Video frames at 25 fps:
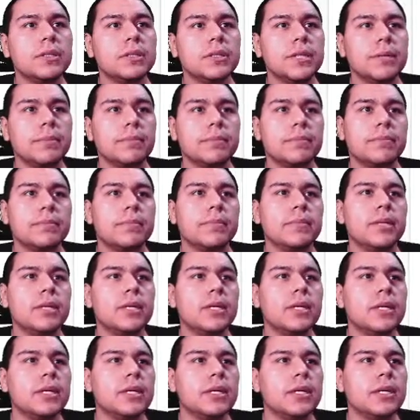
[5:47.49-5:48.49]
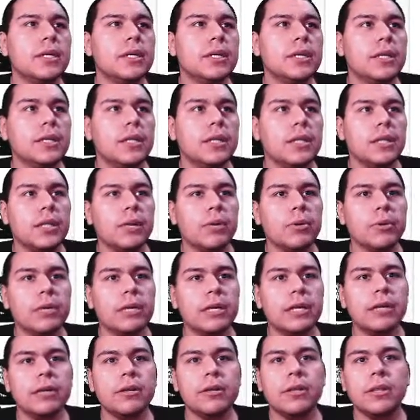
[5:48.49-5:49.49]
Yep. They were
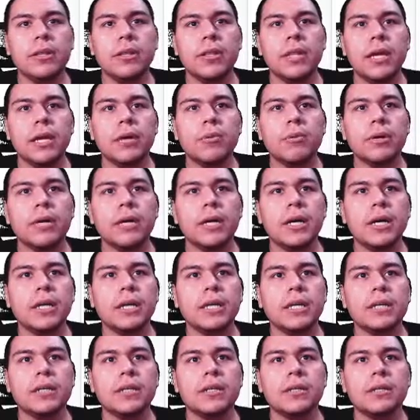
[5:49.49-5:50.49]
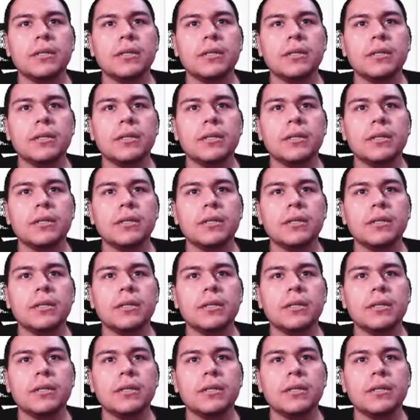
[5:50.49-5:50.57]
there. They were hiding.